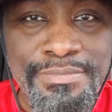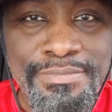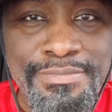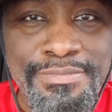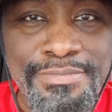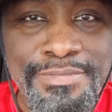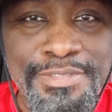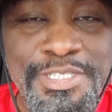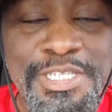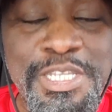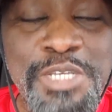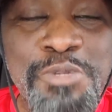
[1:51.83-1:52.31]

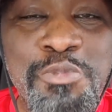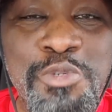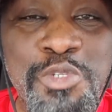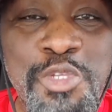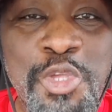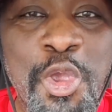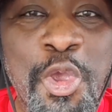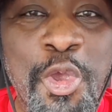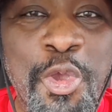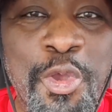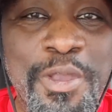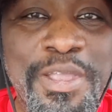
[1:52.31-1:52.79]
So that was
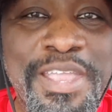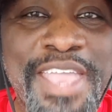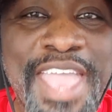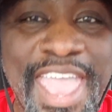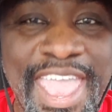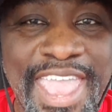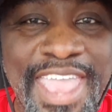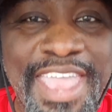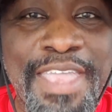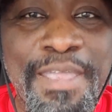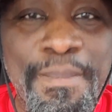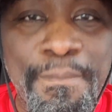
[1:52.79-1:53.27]
her
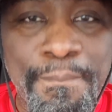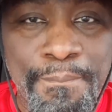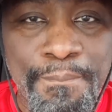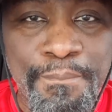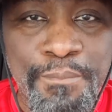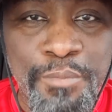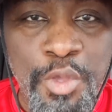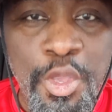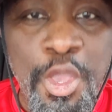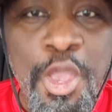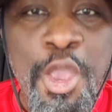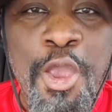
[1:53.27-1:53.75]
game.
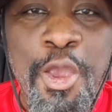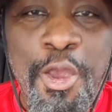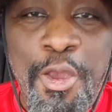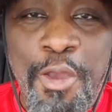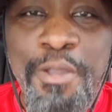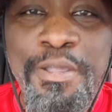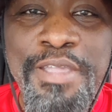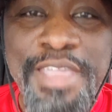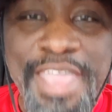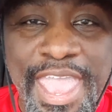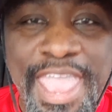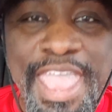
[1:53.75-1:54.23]
Her
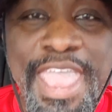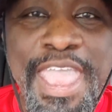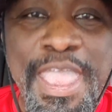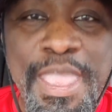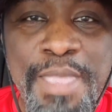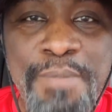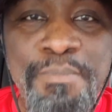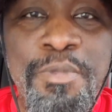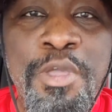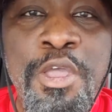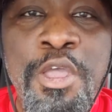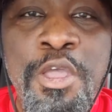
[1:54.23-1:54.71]

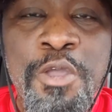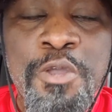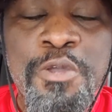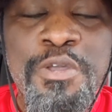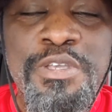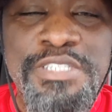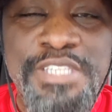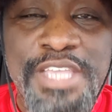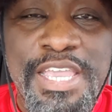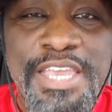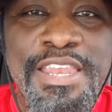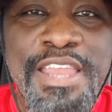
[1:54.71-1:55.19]
game
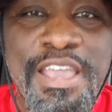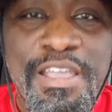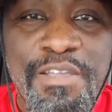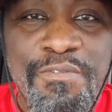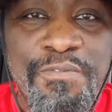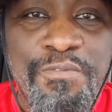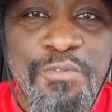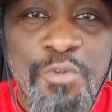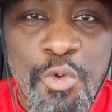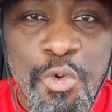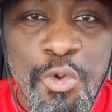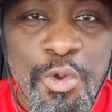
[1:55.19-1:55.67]
was Connect
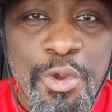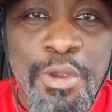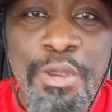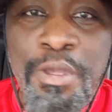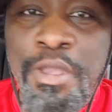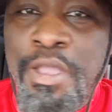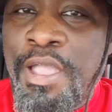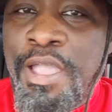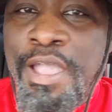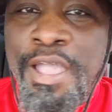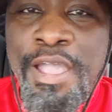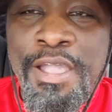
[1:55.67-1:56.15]
Four.
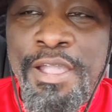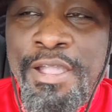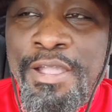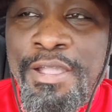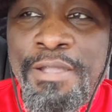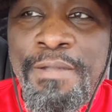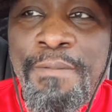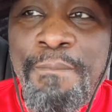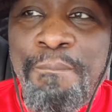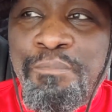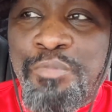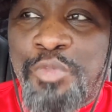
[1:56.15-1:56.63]

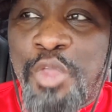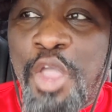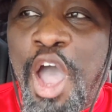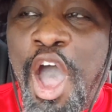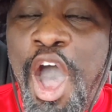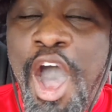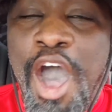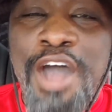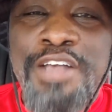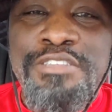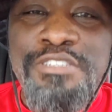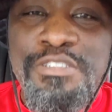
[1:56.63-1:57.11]
The
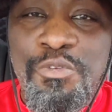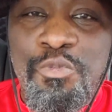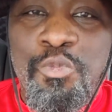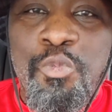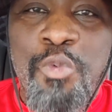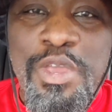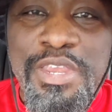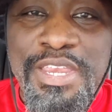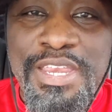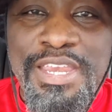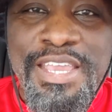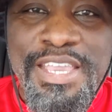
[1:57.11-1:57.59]
odds of
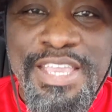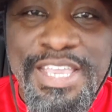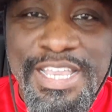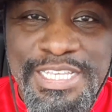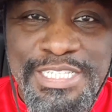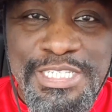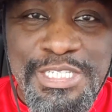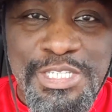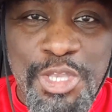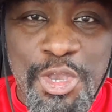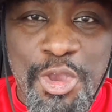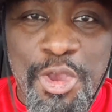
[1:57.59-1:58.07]
winning
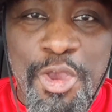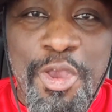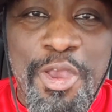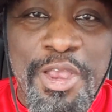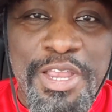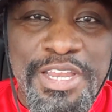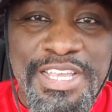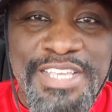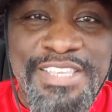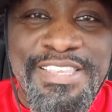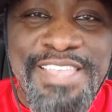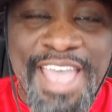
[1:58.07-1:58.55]
against her
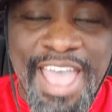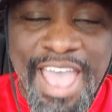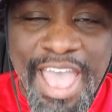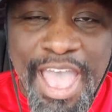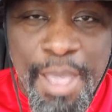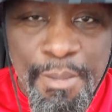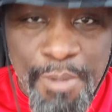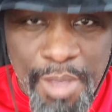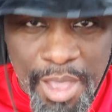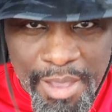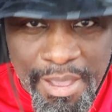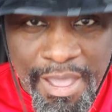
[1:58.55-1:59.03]
and the
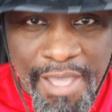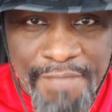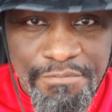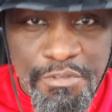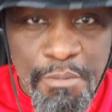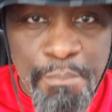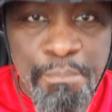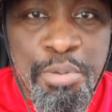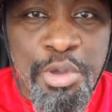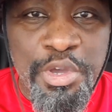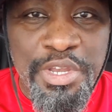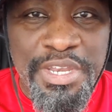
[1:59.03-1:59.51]
time I'll have to
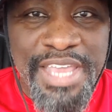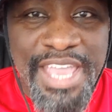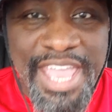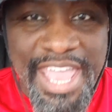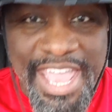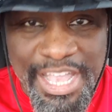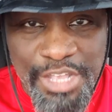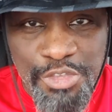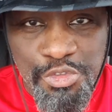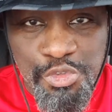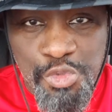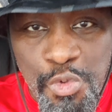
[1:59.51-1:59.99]
put
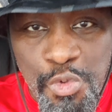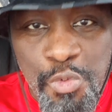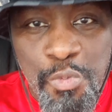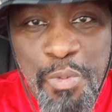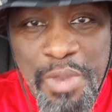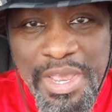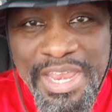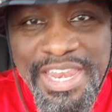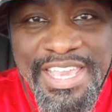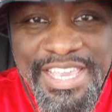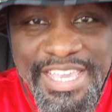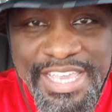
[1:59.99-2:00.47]
in
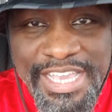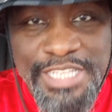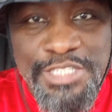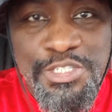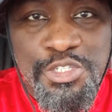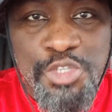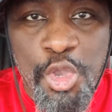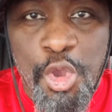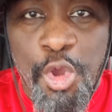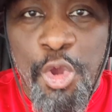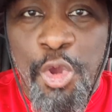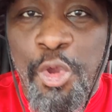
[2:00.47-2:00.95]
win
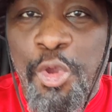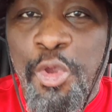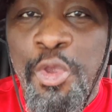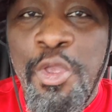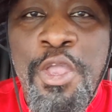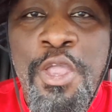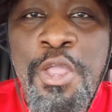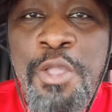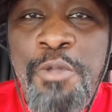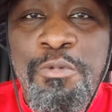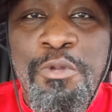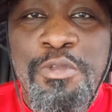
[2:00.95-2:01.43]
against her
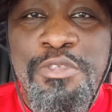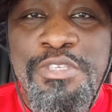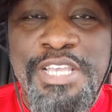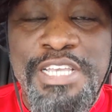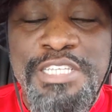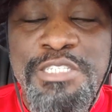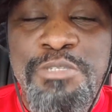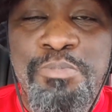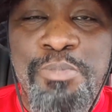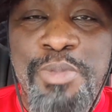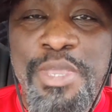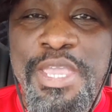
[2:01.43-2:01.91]
would
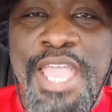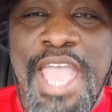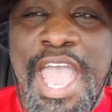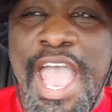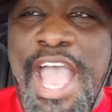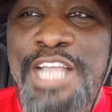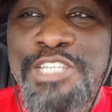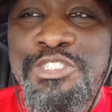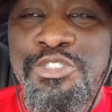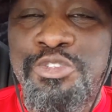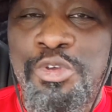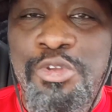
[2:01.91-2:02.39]
just be
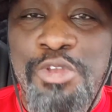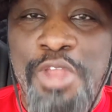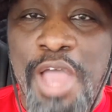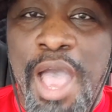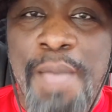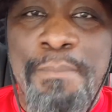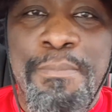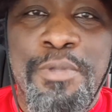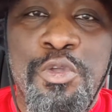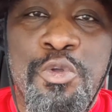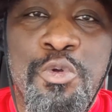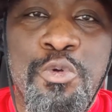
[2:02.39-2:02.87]

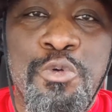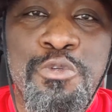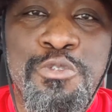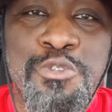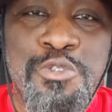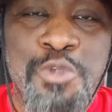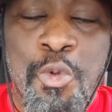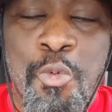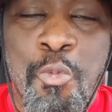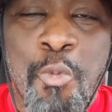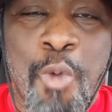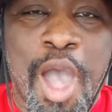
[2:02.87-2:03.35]
astronomical.
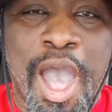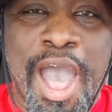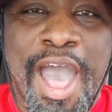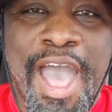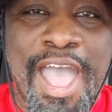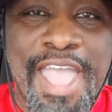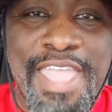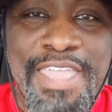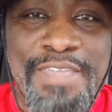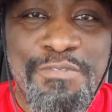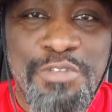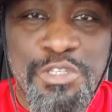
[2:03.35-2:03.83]
So
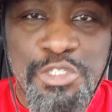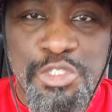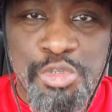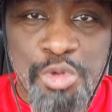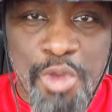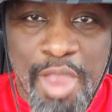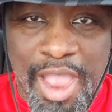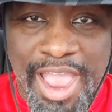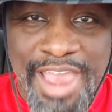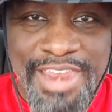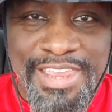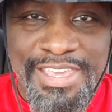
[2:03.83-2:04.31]
why even
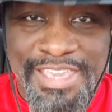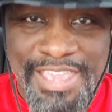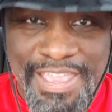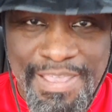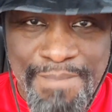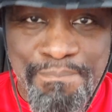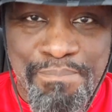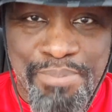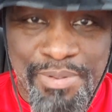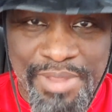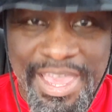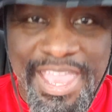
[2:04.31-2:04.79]
try to
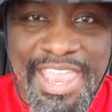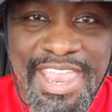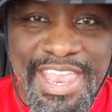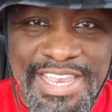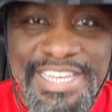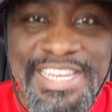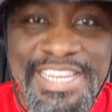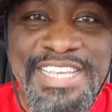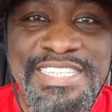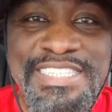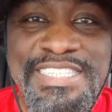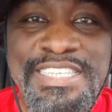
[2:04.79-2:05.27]
keep
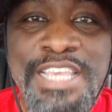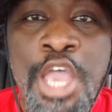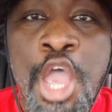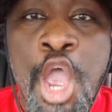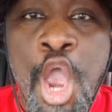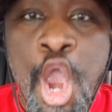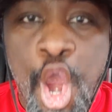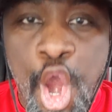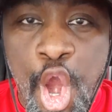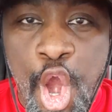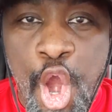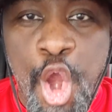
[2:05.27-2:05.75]
playing
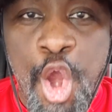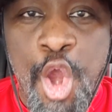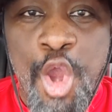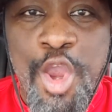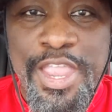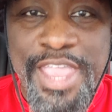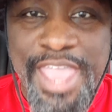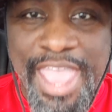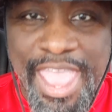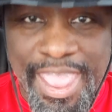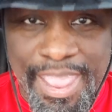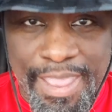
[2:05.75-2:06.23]
her
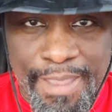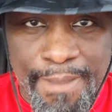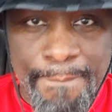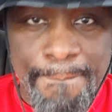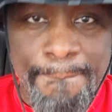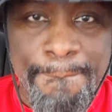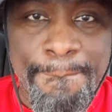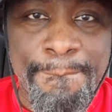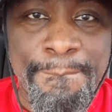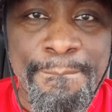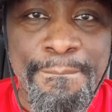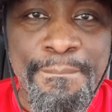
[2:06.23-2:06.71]

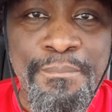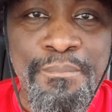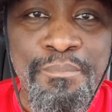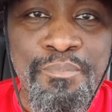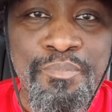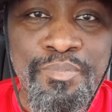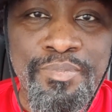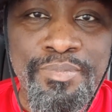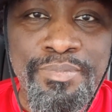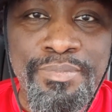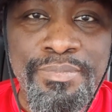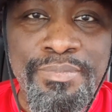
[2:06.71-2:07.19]
game?
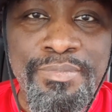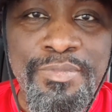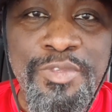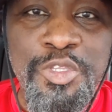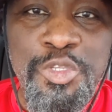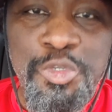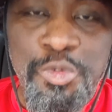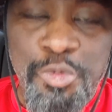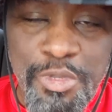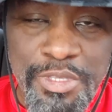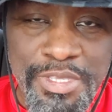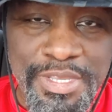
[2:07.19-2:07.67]

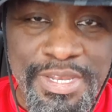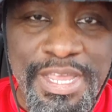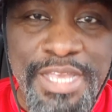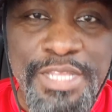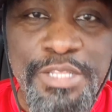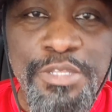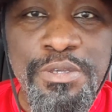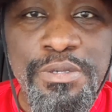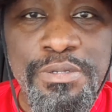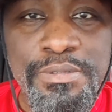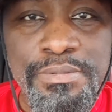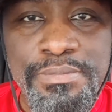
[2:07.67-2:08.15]
So what did I
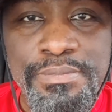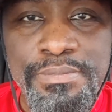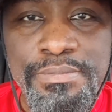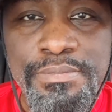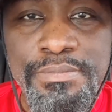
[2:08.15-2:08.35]
do?